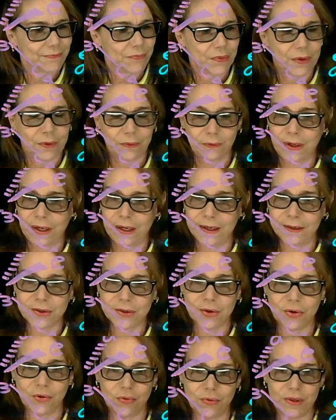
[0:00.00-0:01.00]
right?
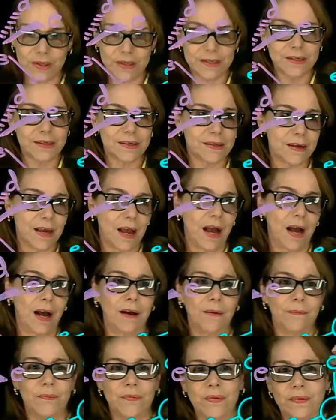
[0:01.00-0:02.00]
So this
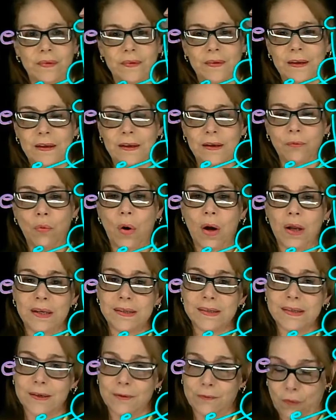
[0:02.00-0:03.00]
C1 and
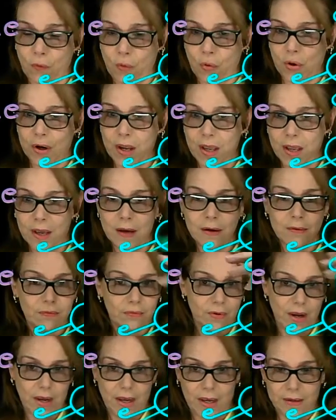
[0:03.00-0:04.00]
C4,
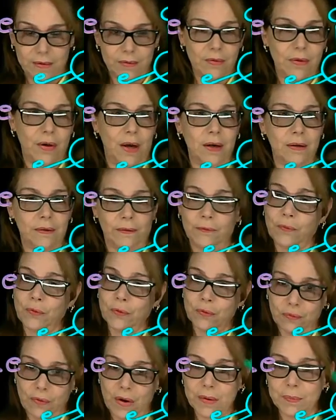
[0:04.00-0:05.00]
right,
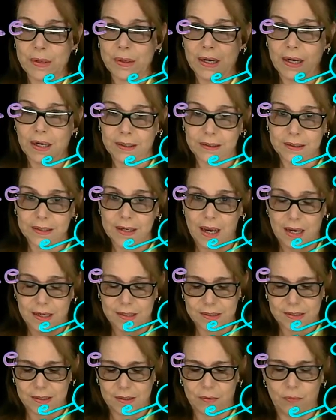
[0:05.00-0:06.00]
C4 right behind
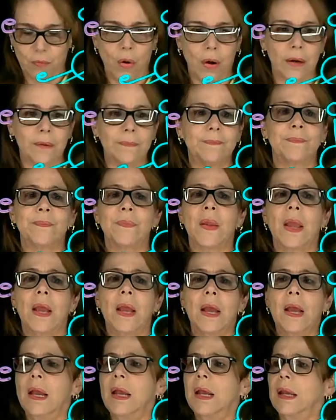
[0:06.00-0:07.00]
C1.
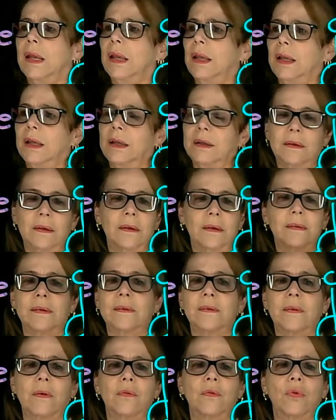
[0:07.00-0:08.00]
And this
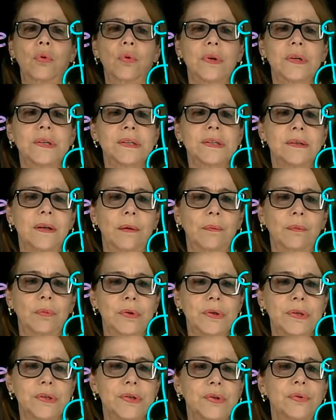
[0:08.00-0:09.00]
is, of course, number
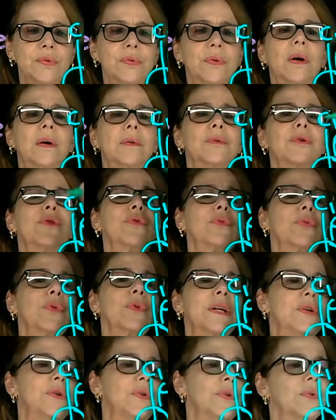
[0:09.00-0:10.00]
2, carbon 3,
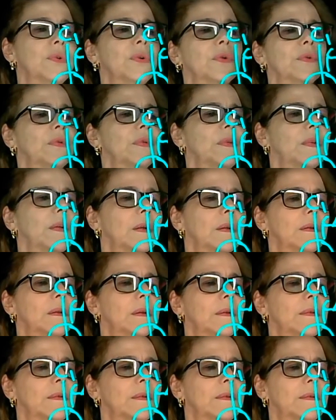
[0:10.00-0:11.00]
you don't see.
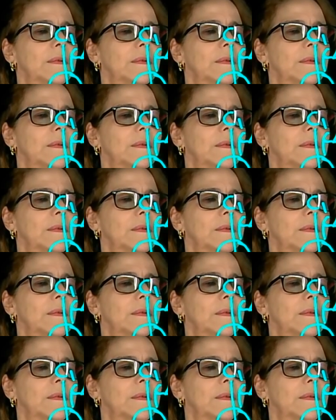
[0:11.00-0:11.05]
This is